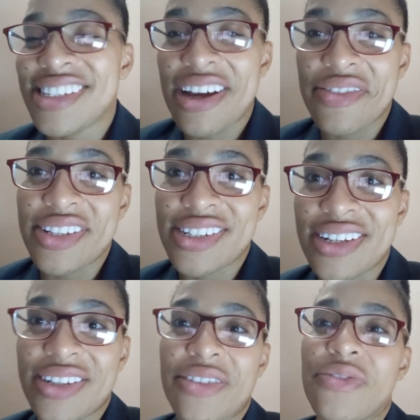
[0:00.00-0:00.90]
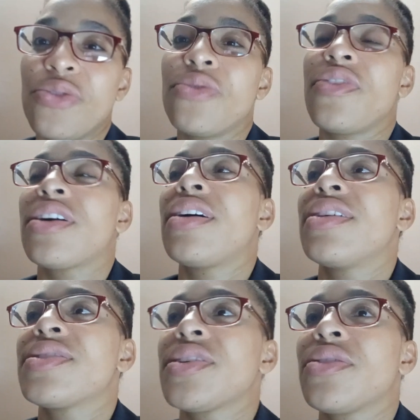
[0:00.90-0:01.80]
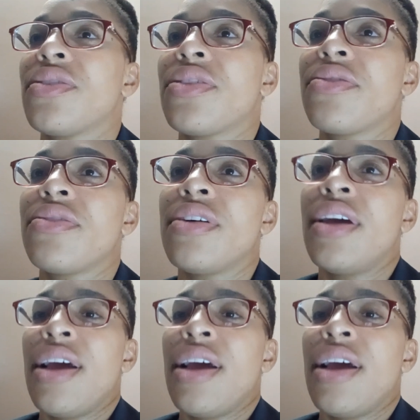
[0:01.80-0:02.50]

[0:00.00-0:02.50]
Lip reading: to have internet on the phone for calls to go through,